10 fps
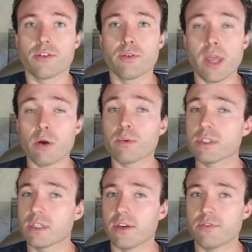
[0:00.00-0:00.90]
So now
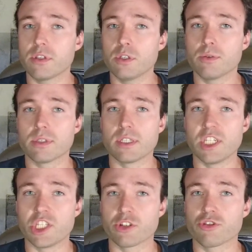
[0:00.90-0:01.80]
what's left to do on the
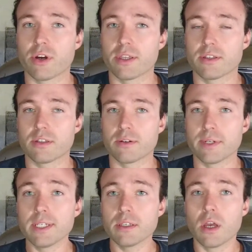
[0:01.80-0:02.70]
D-Jetronic
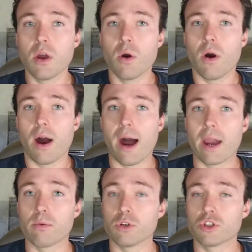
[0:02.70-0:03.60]
series?
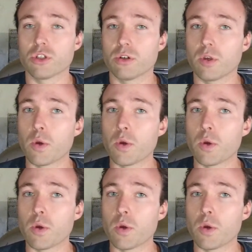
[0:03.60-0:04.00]
I will show